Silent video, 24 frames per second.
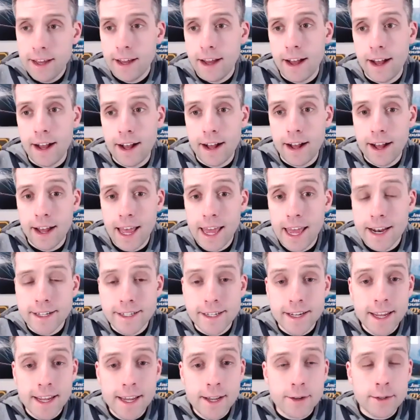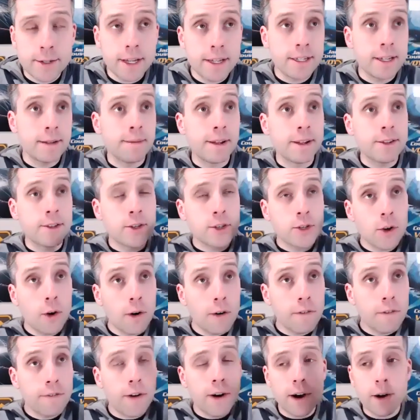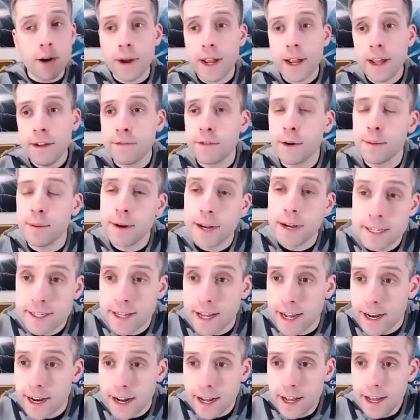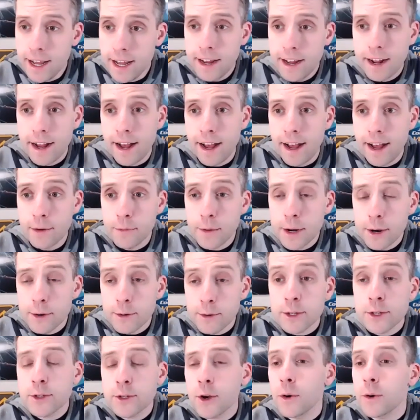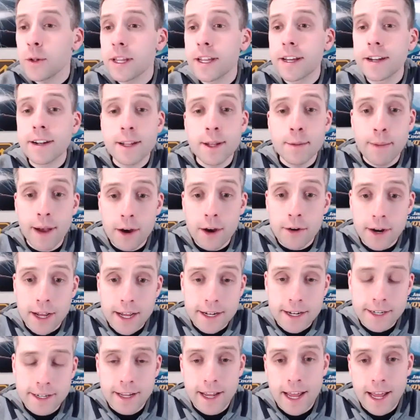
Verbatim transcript: Uh, and it's an ecosystem that's so far away from us that uh, we know so little about it.